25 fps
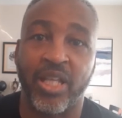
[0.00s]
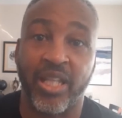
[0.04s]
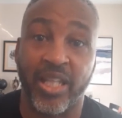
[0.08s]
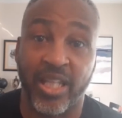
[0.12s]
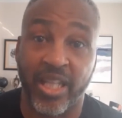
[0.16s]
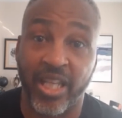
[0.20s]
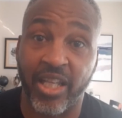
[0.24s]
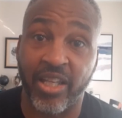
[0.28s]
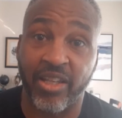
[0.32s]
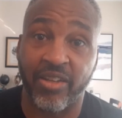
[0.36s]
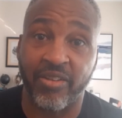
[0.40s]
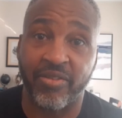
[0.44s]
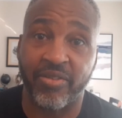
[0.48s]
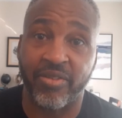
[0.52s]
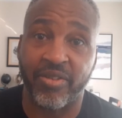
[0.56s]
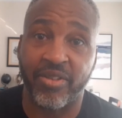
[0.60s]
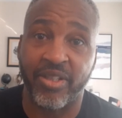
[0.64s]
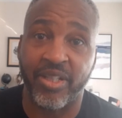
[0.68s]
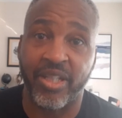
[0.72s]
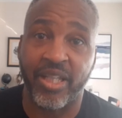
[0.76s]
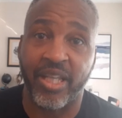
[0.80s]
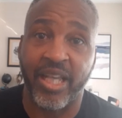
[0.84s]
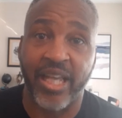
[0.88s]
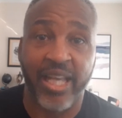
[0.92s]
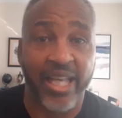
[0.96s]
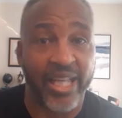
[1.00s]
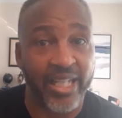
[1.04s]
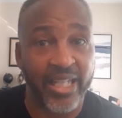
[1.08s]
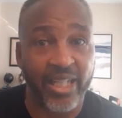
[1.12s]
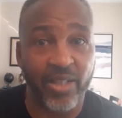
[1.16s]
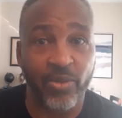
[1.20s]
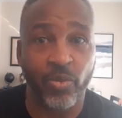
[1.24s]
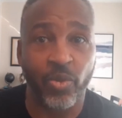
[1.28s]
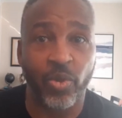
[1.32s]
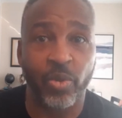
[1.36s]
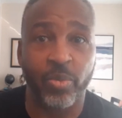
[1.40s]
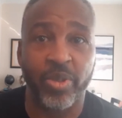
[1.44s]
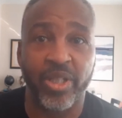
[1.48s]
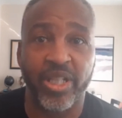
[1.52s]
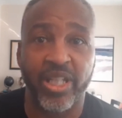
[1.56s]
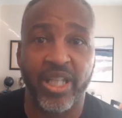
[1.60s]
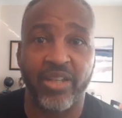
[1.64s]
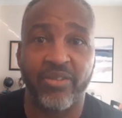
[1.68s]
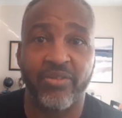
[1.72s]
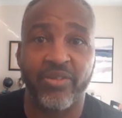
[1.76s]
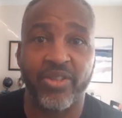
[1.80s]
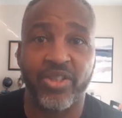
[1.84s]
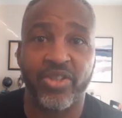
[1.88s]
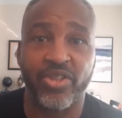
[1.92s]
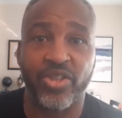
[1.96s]
Give, and it will be
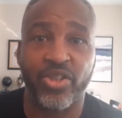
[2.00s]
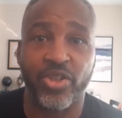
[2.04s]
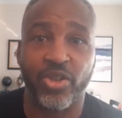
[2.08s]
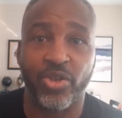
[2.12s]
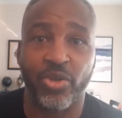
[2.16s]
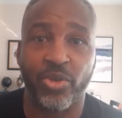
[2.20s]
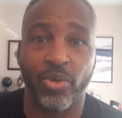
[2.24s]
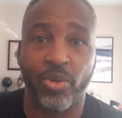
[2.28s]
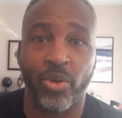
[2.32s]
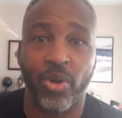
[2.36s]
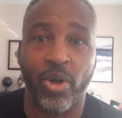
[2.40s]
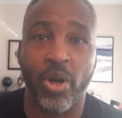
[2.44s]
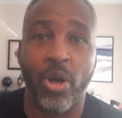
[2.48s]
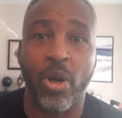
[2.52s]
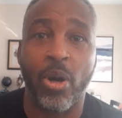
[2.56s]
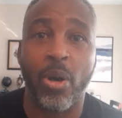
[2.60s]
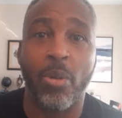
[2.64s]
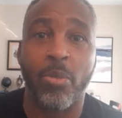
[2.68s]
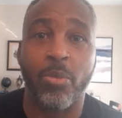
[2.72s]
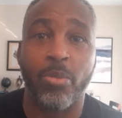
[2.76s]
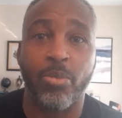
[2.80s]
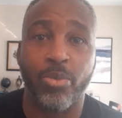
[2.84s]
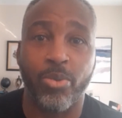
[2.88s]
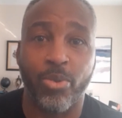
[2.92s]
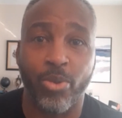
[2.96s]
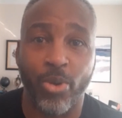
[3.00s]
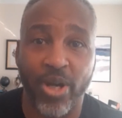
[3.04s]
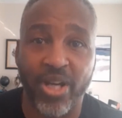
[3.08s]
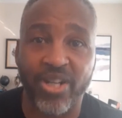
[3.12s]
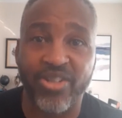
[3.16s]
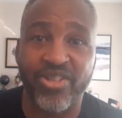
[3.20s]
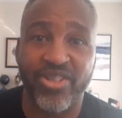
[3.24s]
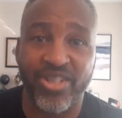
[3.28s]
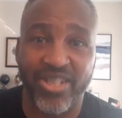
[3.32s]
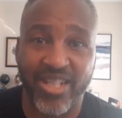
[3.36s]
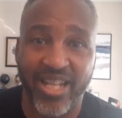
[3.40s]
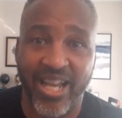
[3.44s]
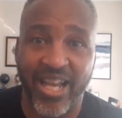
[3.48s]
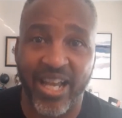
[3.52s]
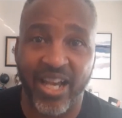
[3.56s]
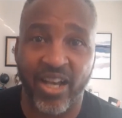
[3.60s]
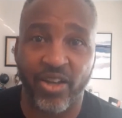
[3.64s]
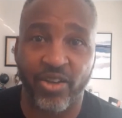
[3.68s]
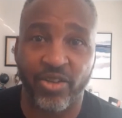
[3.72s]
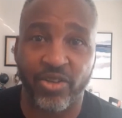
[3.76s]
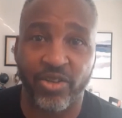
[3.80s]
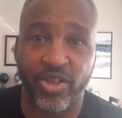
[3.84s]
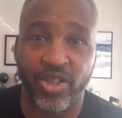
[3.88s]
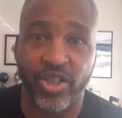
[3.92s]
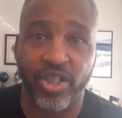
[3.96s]
given to you. Pressed
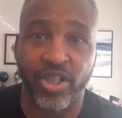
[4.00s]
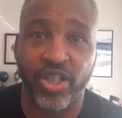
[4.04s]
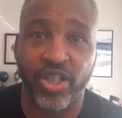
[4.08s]
down,